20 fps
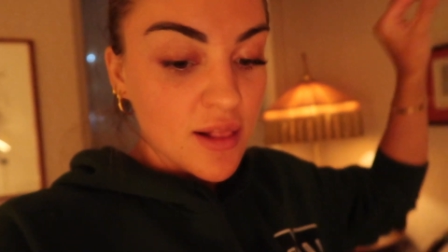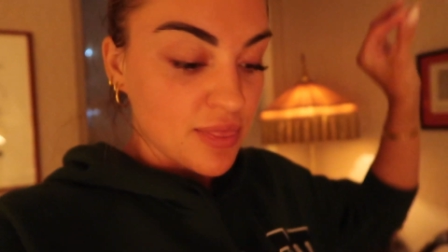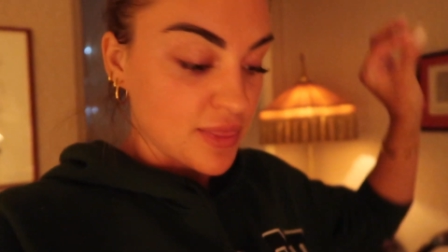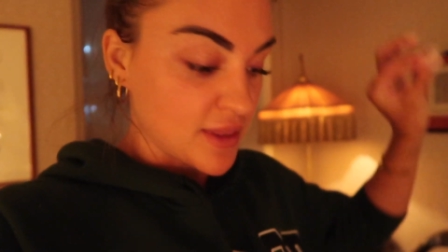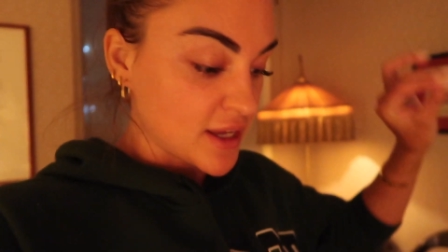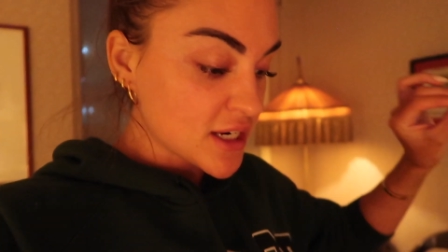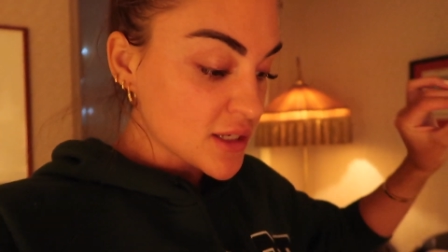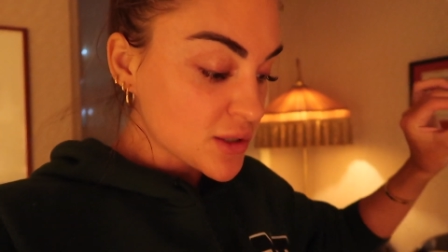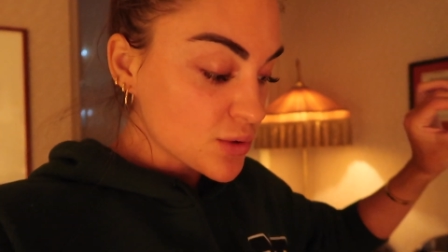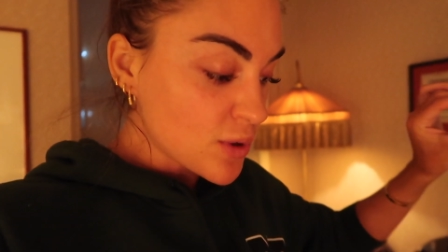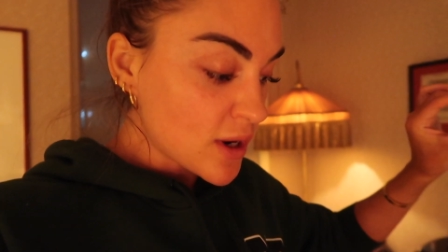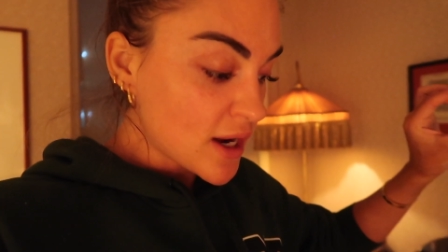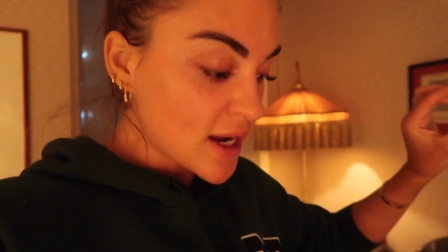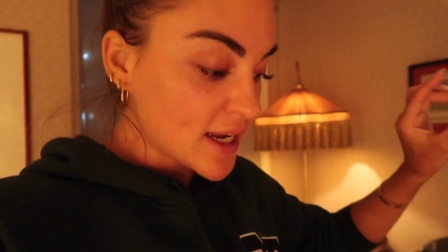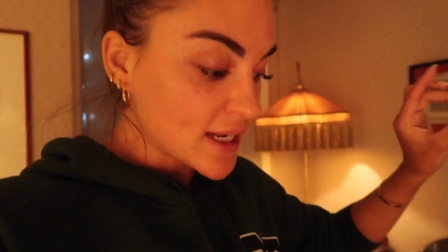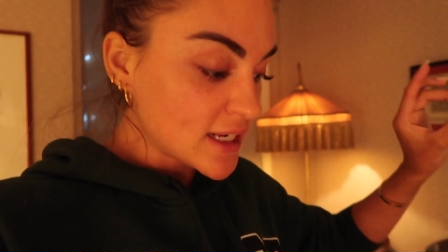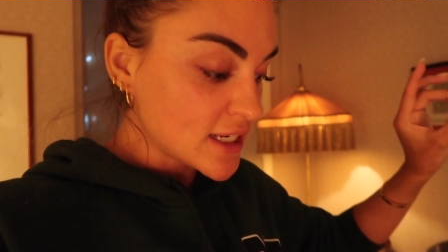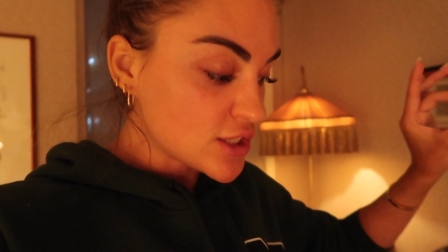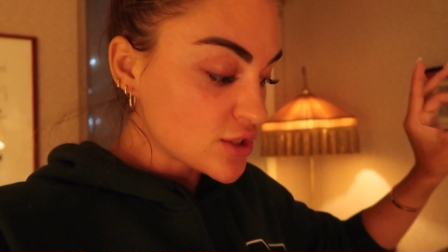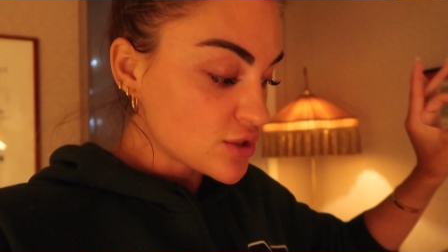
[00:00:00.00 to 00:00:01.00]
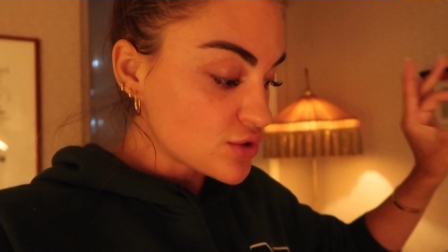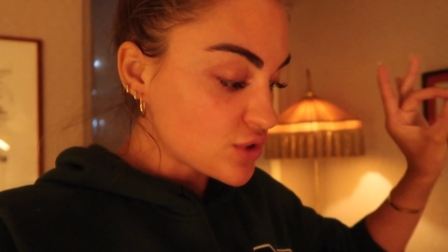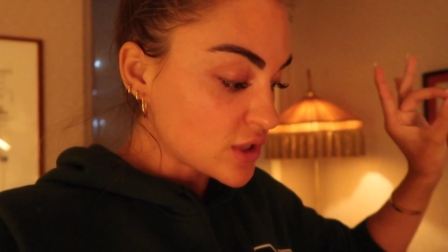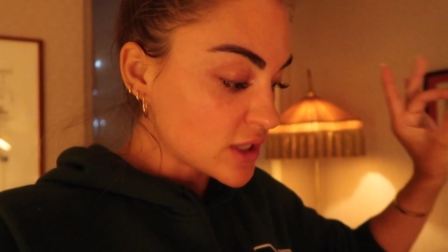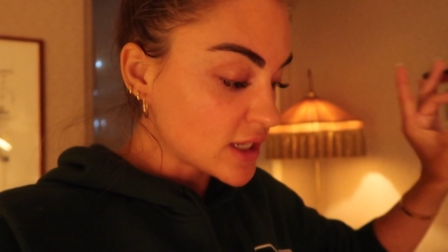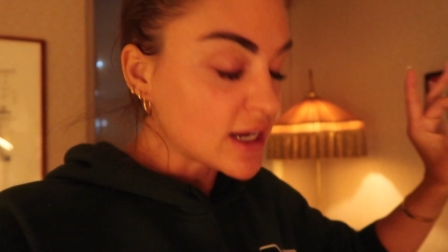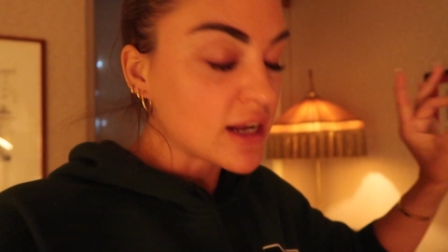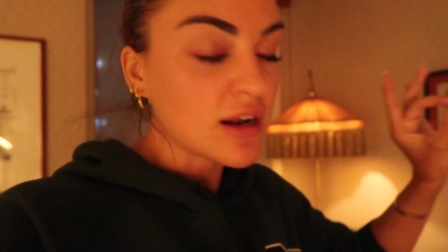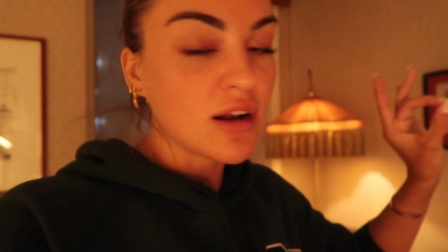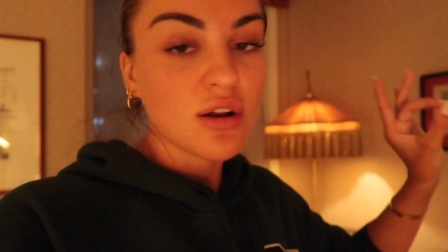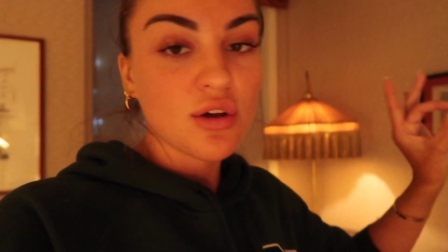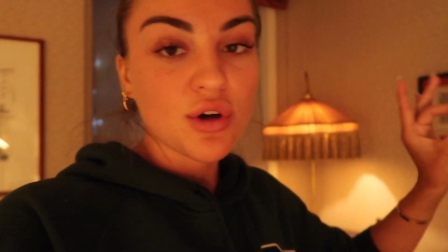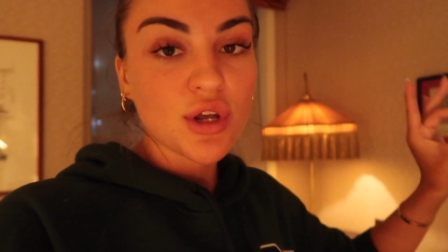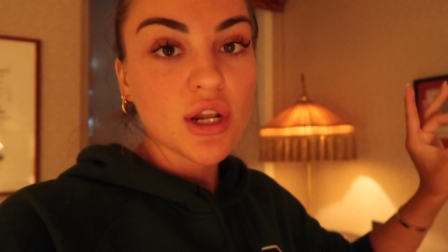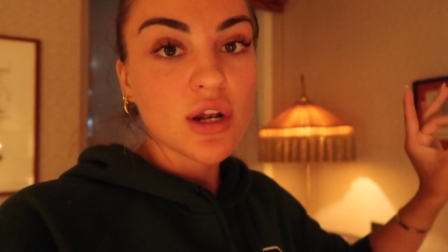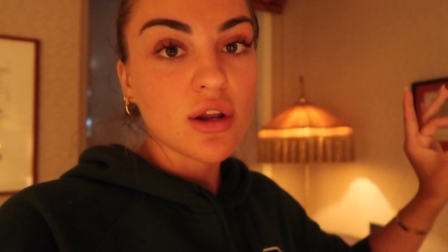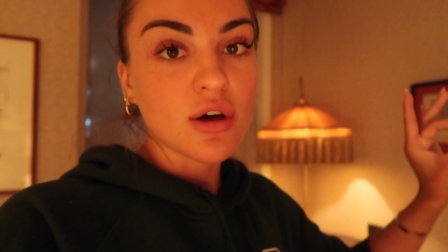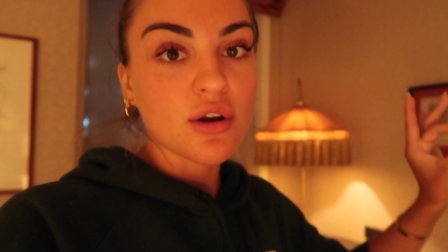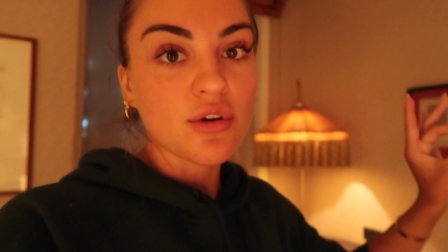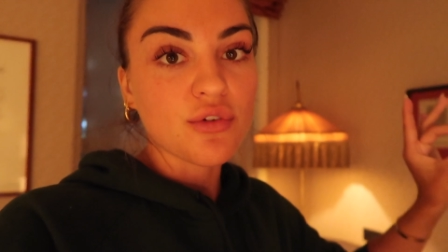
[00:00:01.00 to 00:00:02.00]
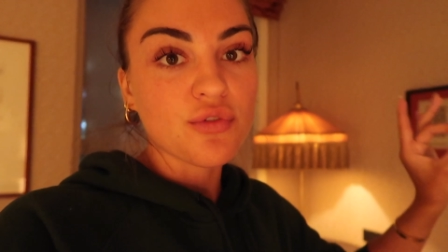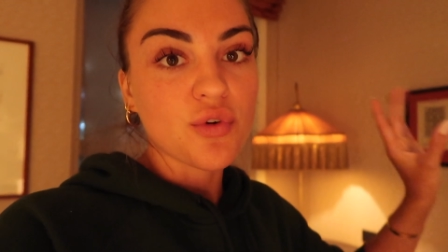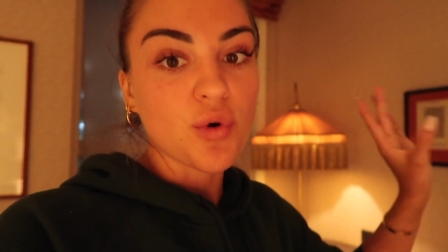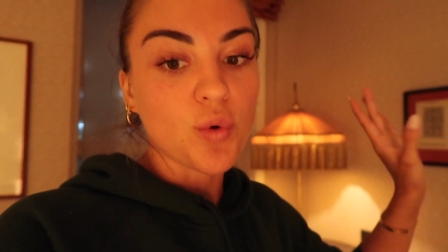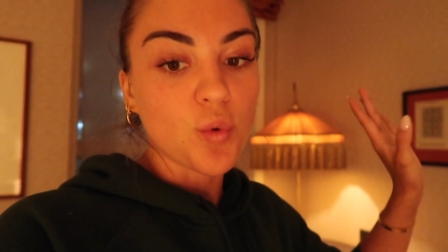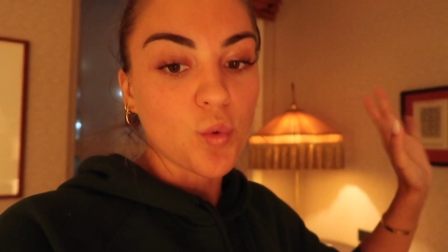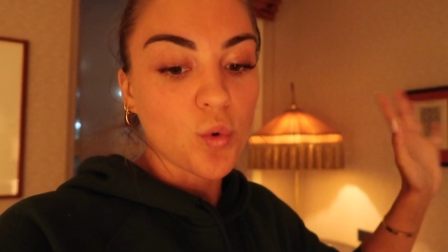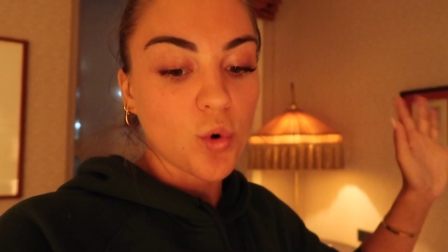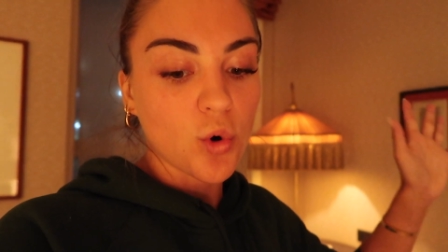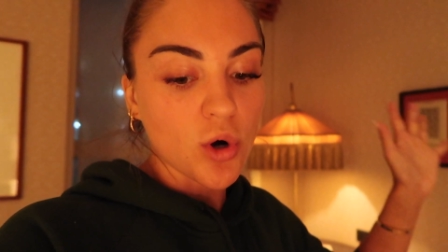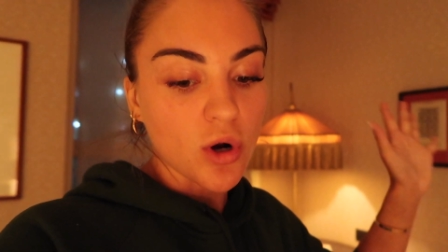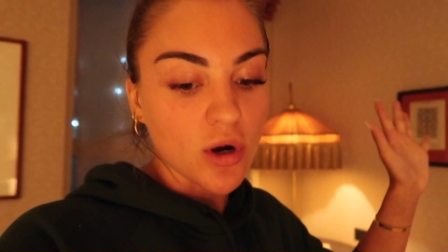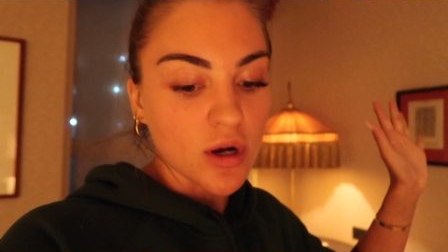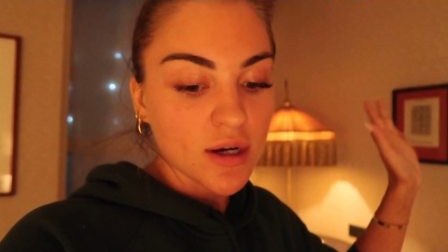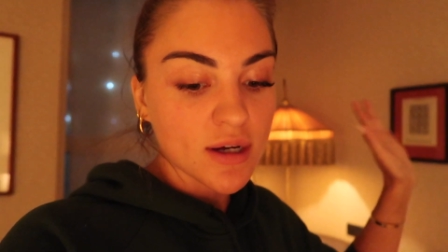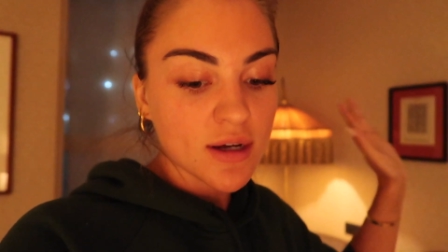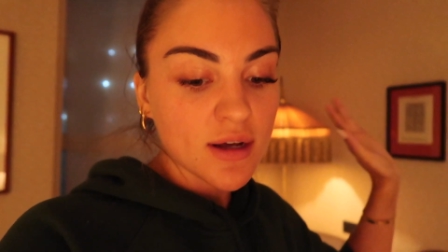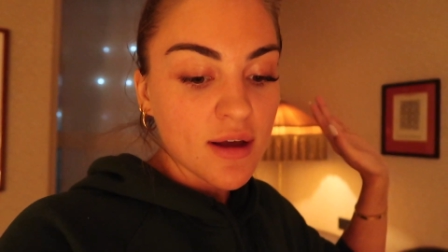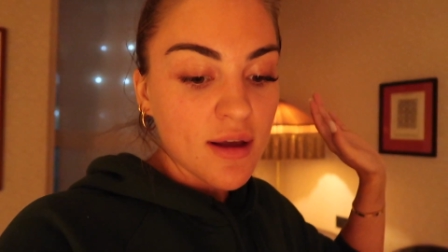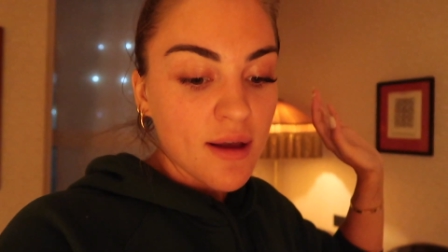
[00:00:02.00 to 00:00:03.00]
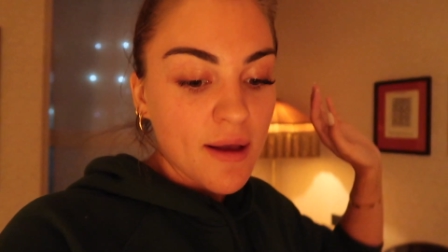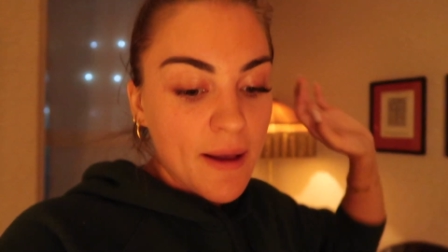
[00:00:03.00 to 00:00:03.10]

that is why I need to drink a lot a lot of water